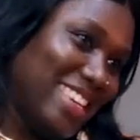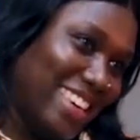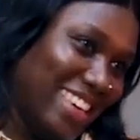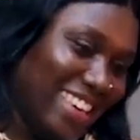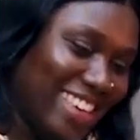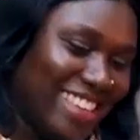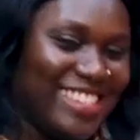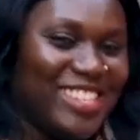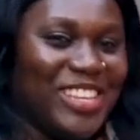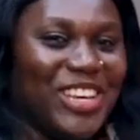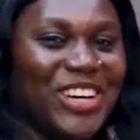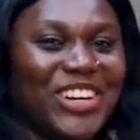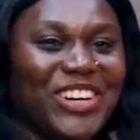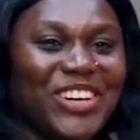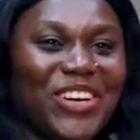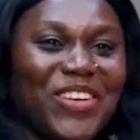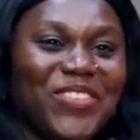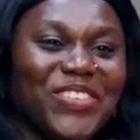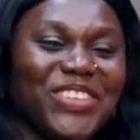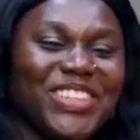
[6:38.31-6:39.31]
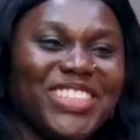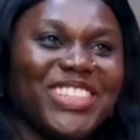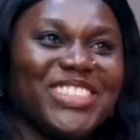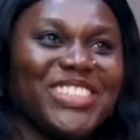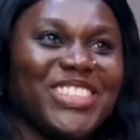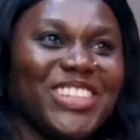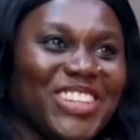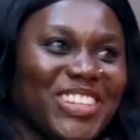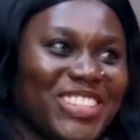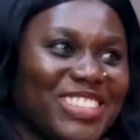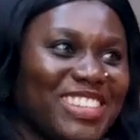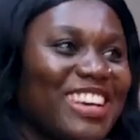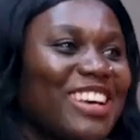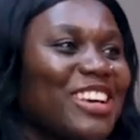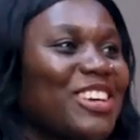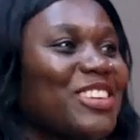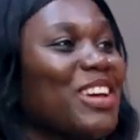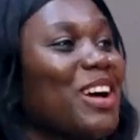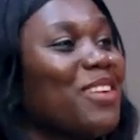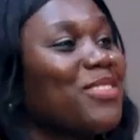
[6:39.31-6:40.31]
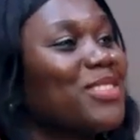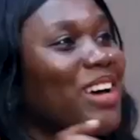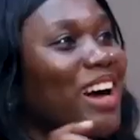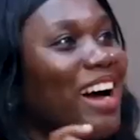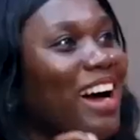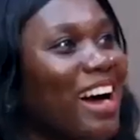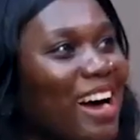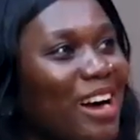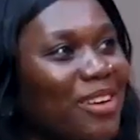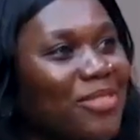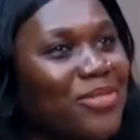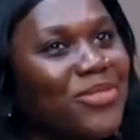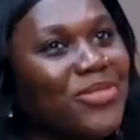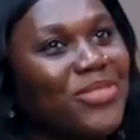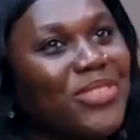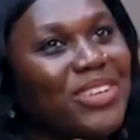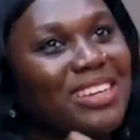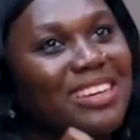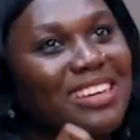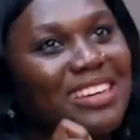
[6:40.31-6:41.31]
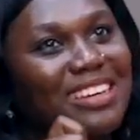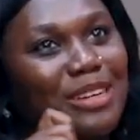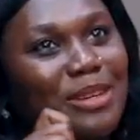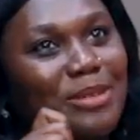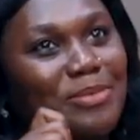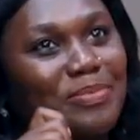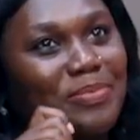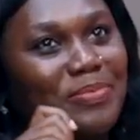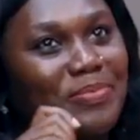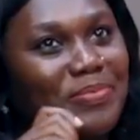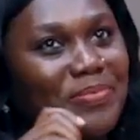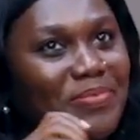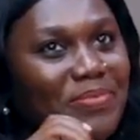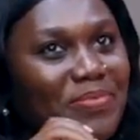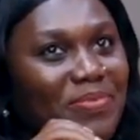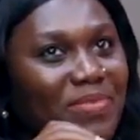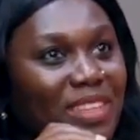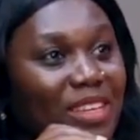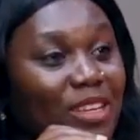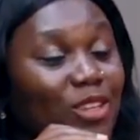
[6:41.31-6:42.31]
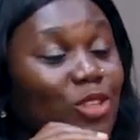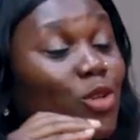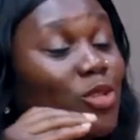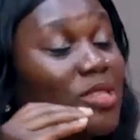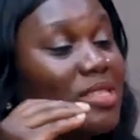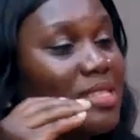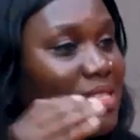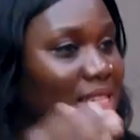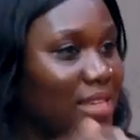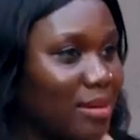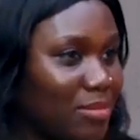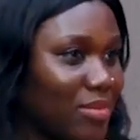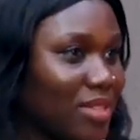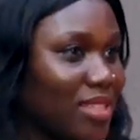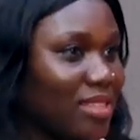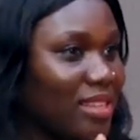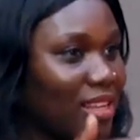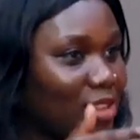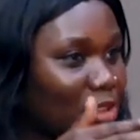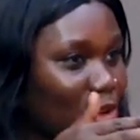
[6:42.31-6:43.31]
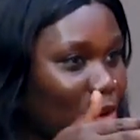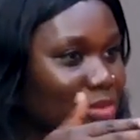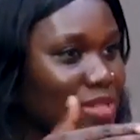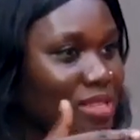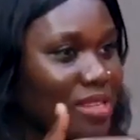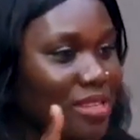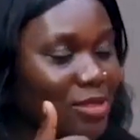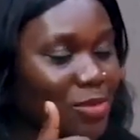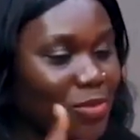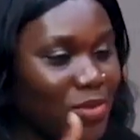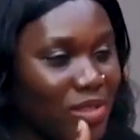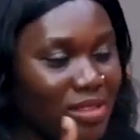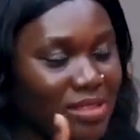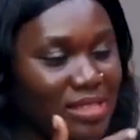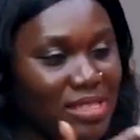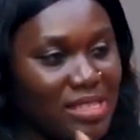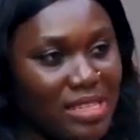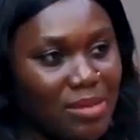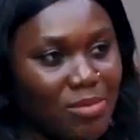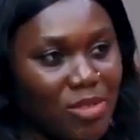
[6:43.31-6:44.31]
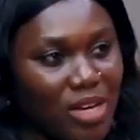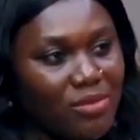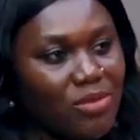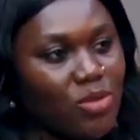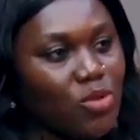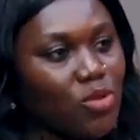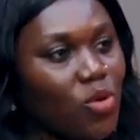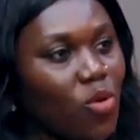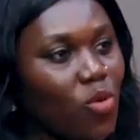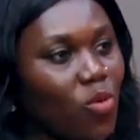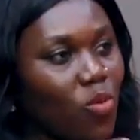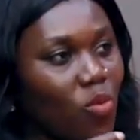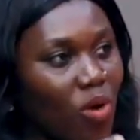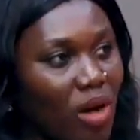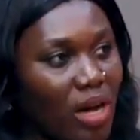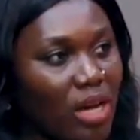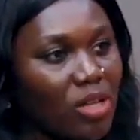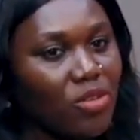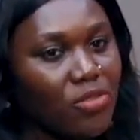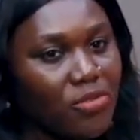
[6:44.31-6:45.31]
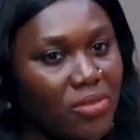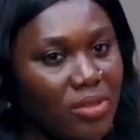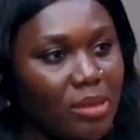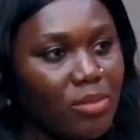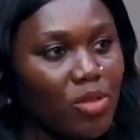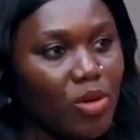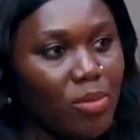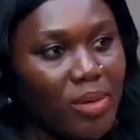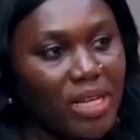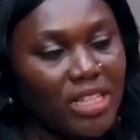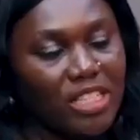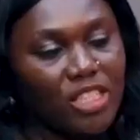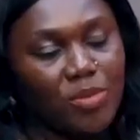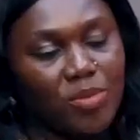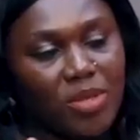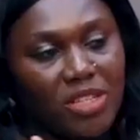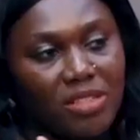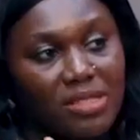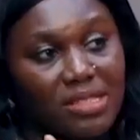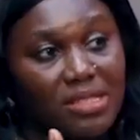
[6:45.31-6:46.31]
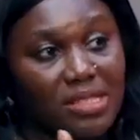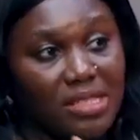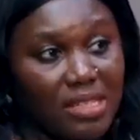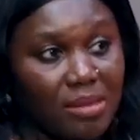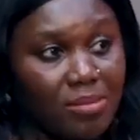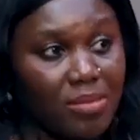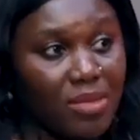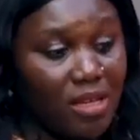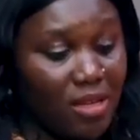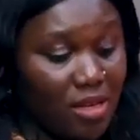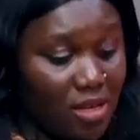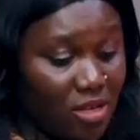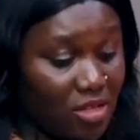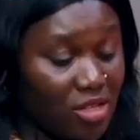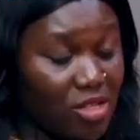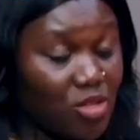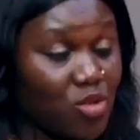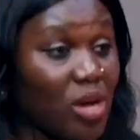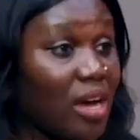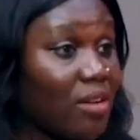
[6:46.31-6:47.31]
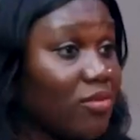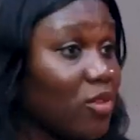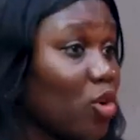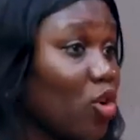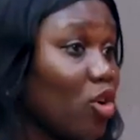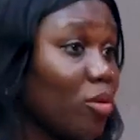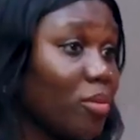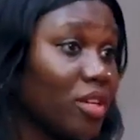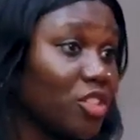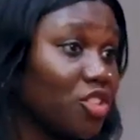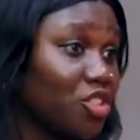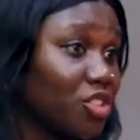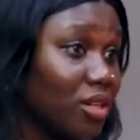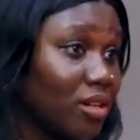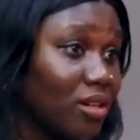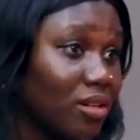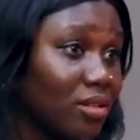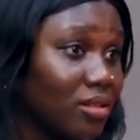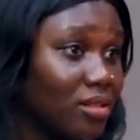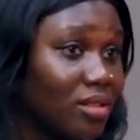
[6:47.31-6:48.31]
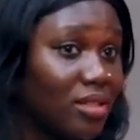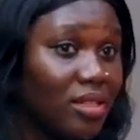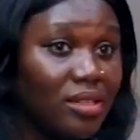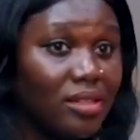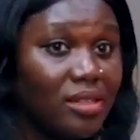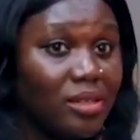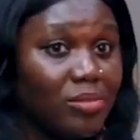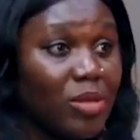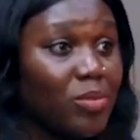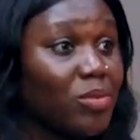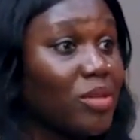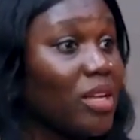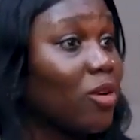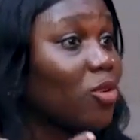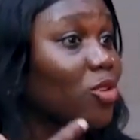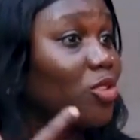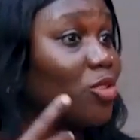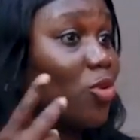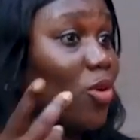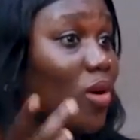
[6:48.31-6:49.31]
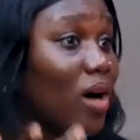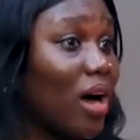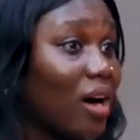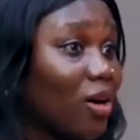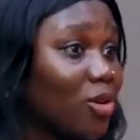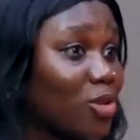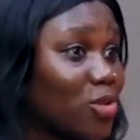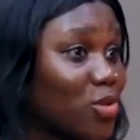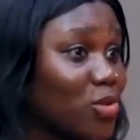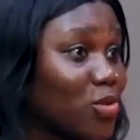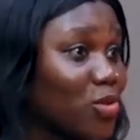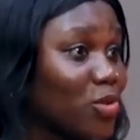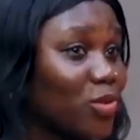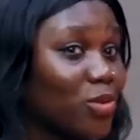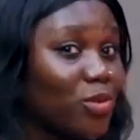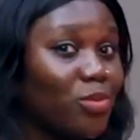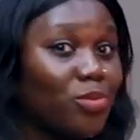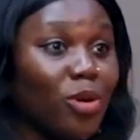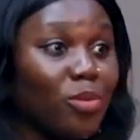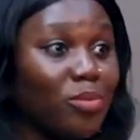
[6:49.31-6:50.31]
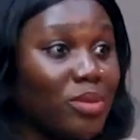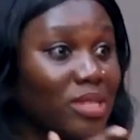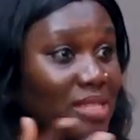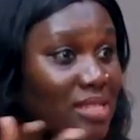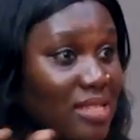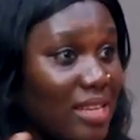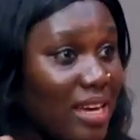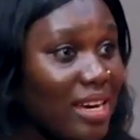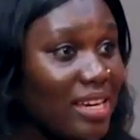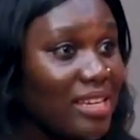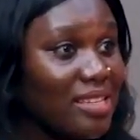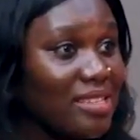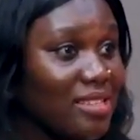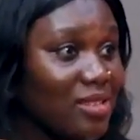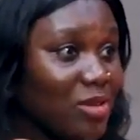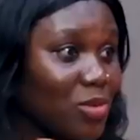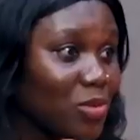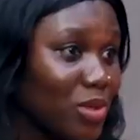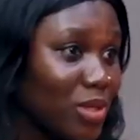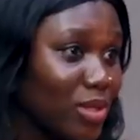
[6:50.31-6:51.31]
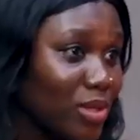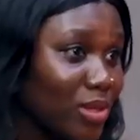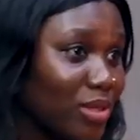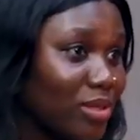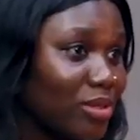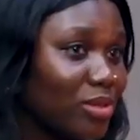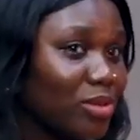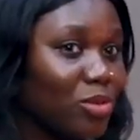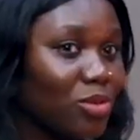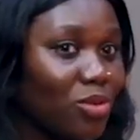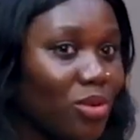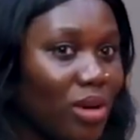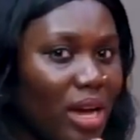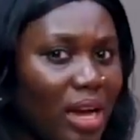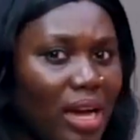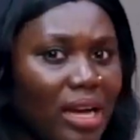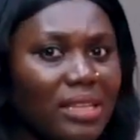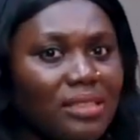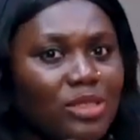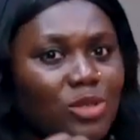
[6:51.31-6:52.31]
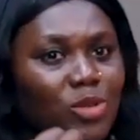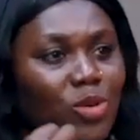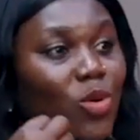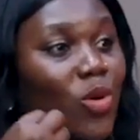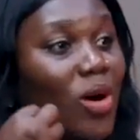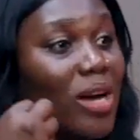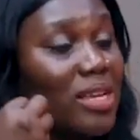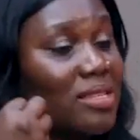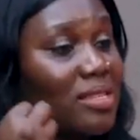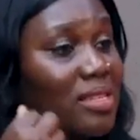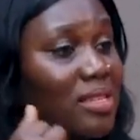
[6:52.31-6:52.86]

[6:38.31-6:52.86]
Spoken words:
Yes, open the doors. You have to have your team that comes in with the team. You have to know what kind of thing your management team need to have, your commercial people that are going to go out to publicize the word, and who are